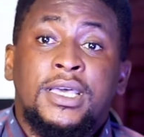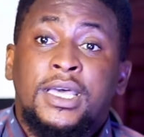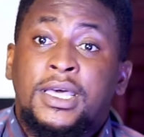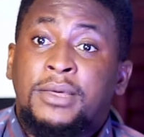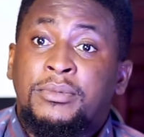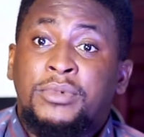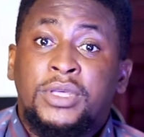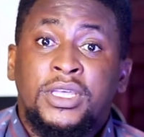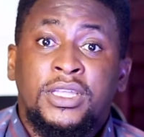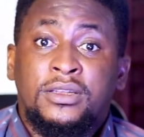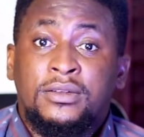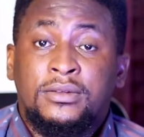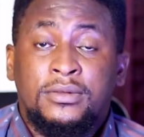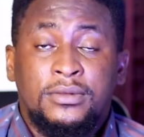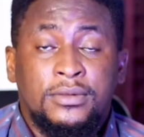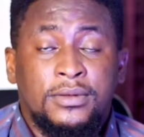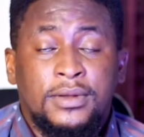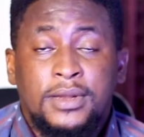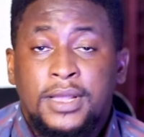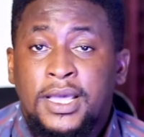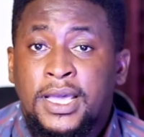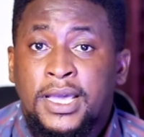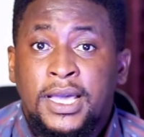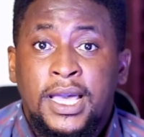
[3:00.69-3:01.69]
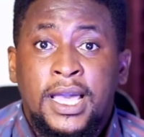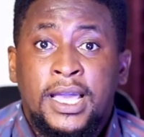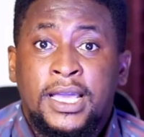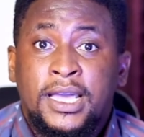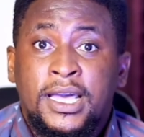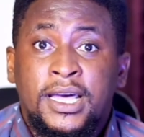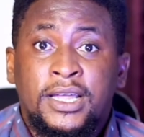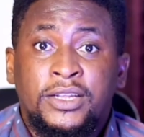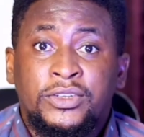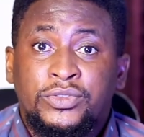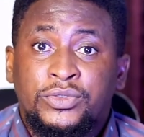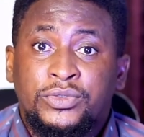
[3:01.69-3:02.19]
I mean,
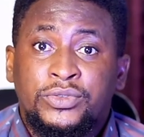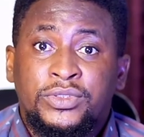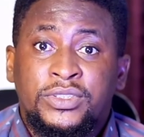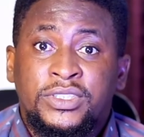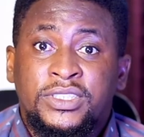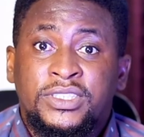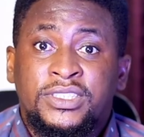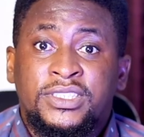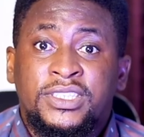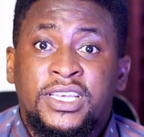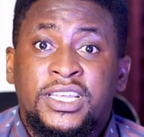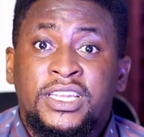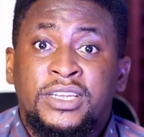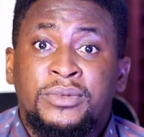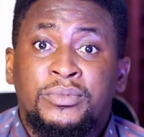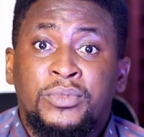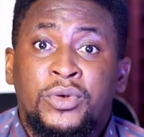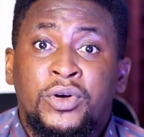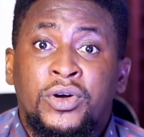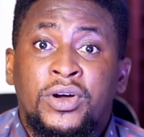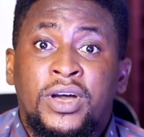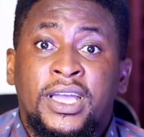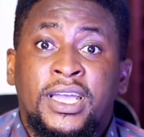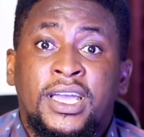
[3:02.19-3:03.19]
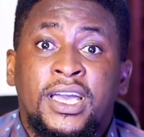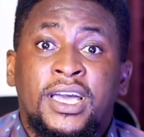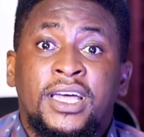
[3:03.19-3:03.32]
I can't do this anymore.